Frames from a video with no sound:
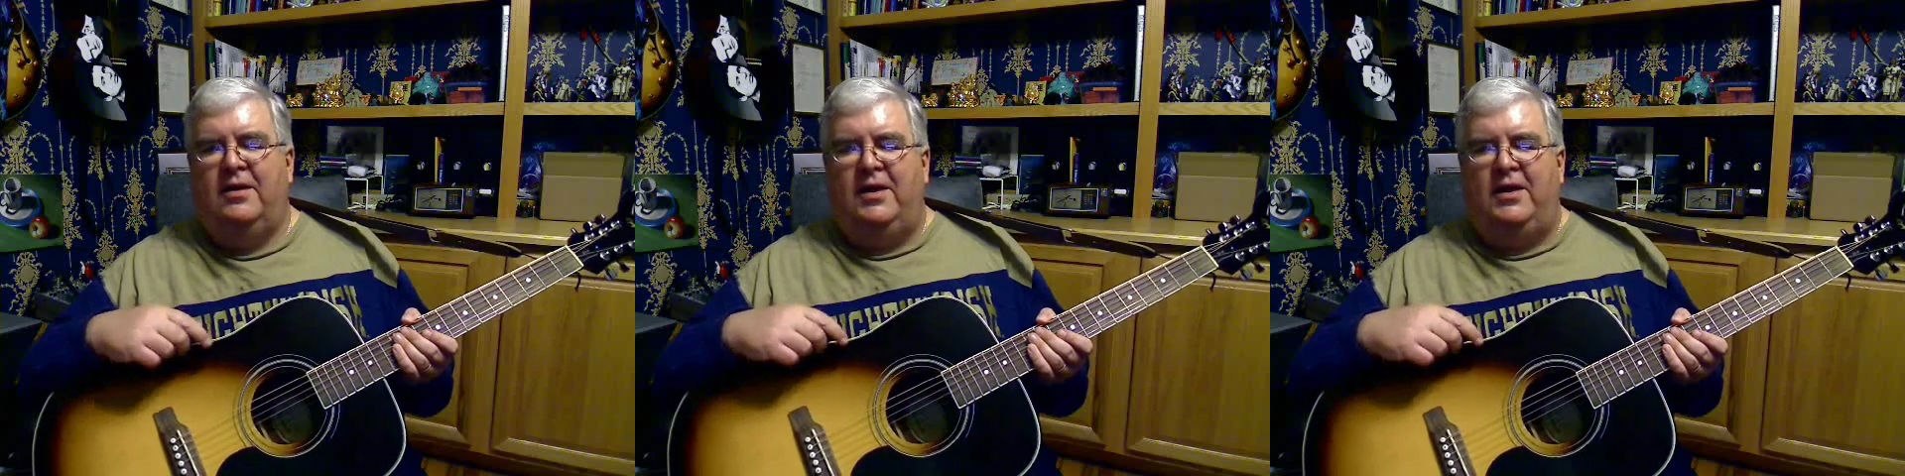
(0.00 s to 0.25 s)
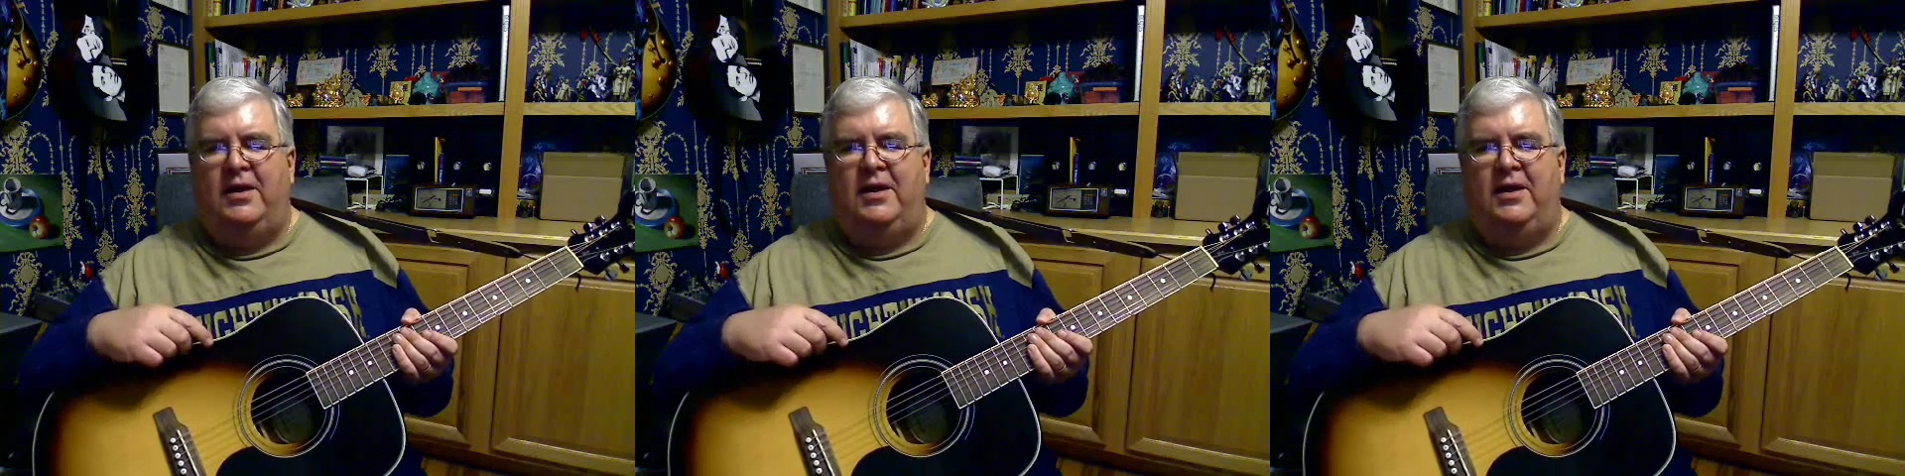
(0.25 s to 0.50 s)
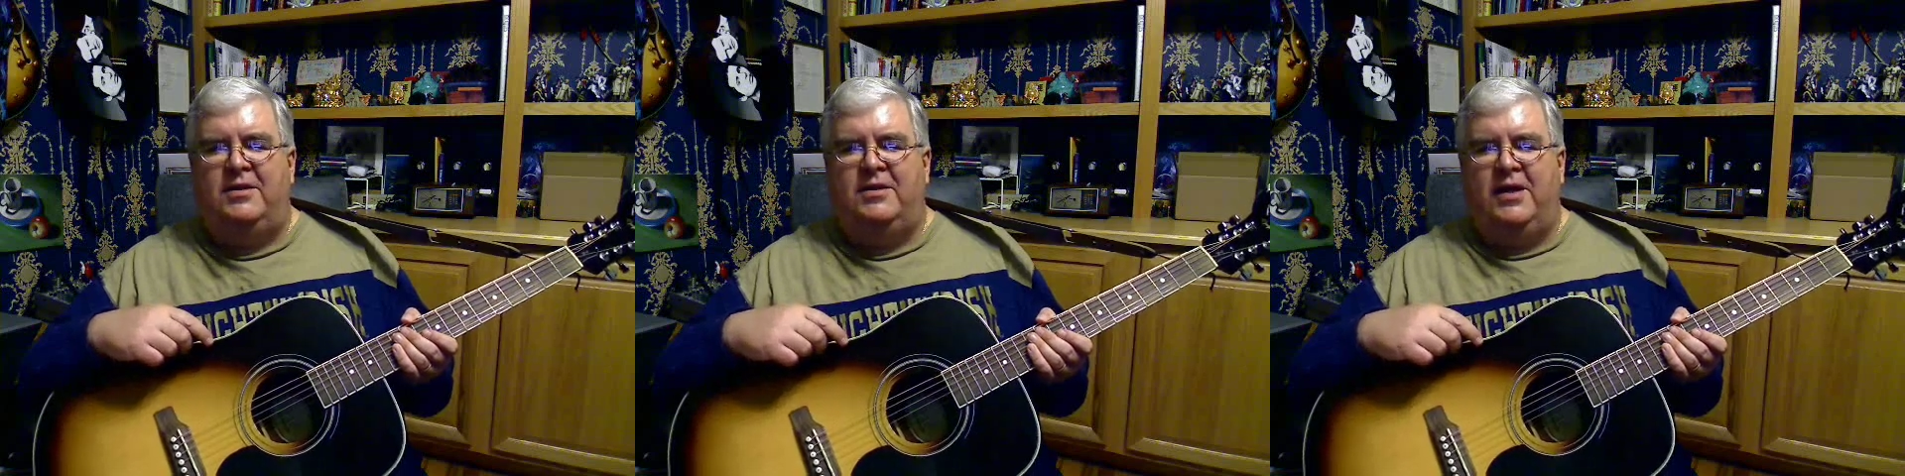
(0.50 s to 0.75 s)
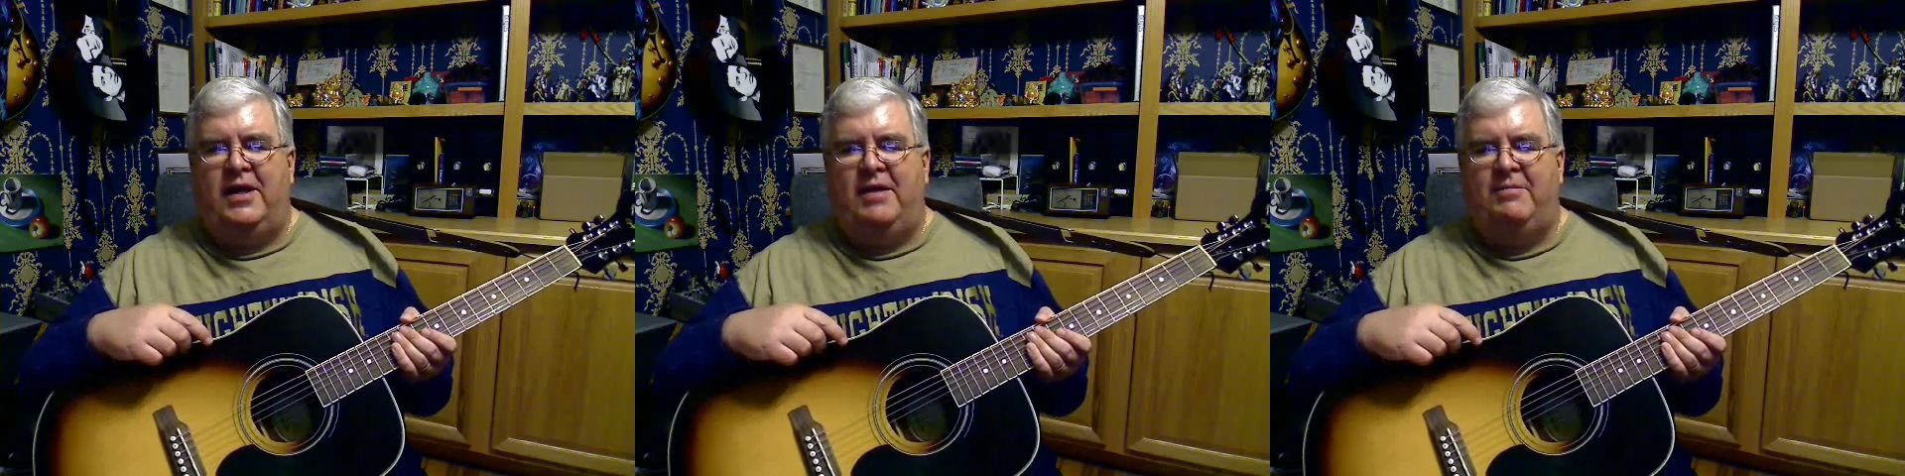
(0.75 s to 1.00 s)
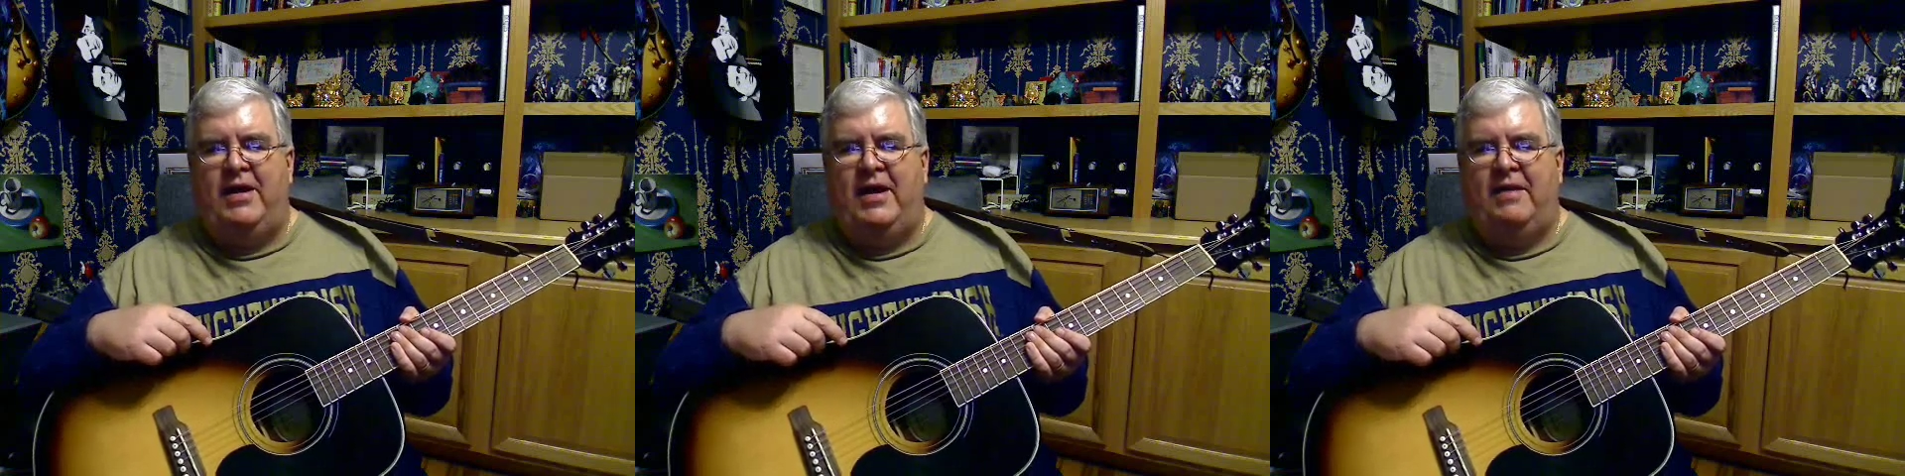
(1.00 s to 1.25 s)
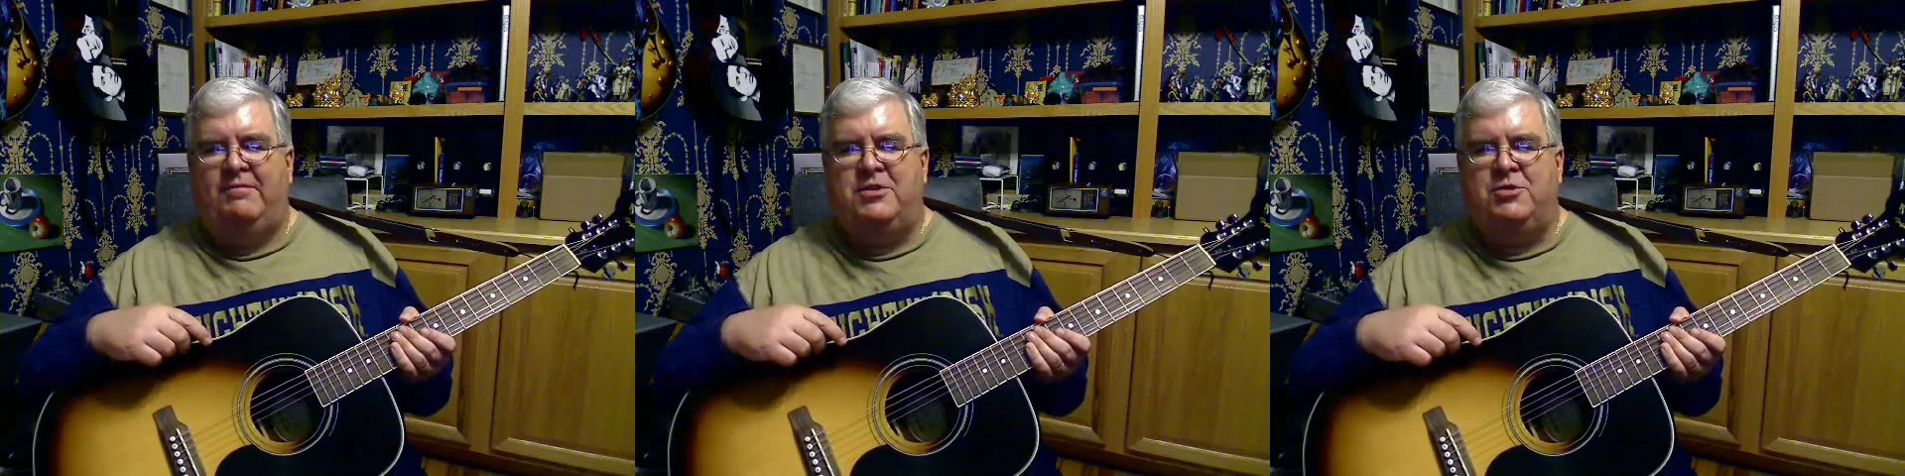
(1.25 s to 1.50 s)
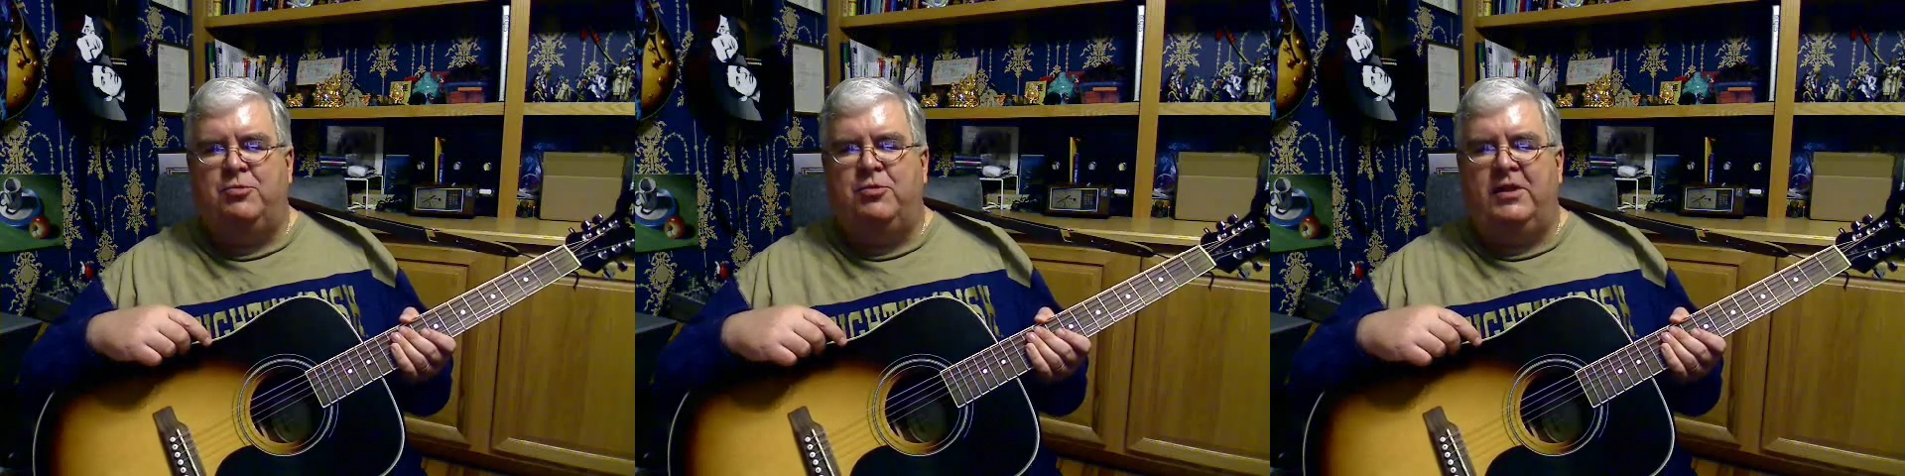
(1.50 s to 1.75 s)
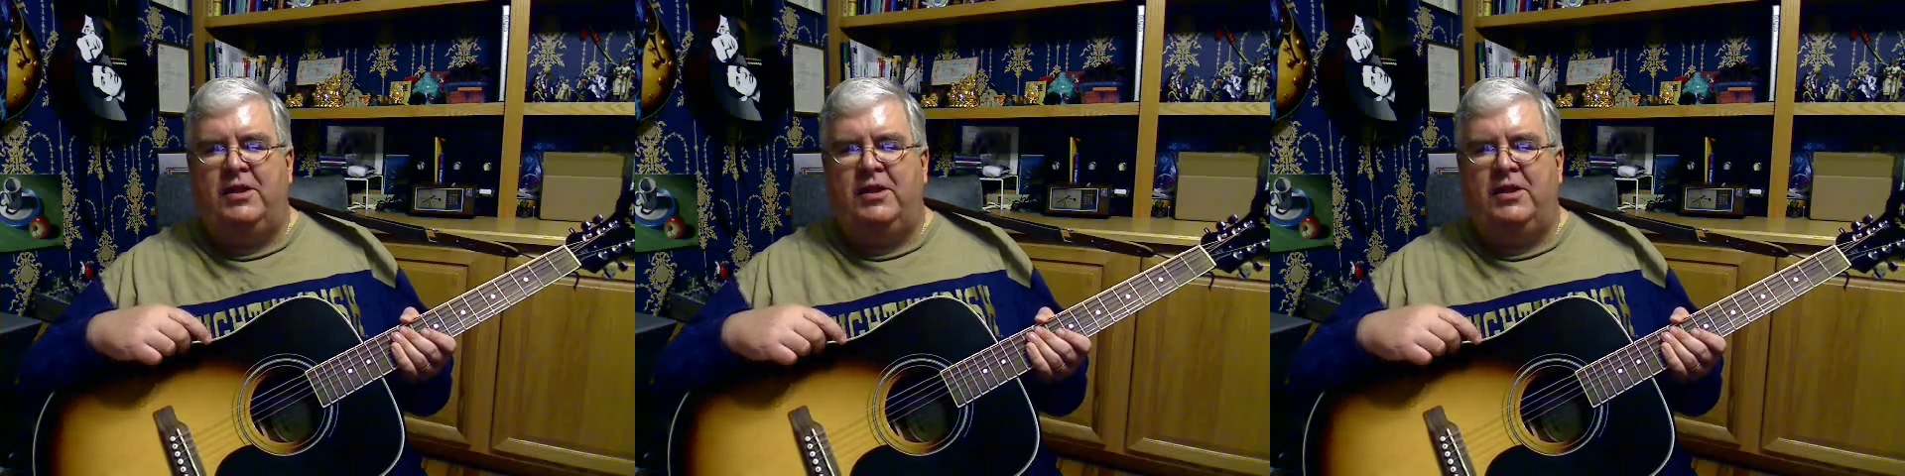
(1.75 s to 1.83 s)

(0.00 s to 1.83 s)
and they happened to have this one,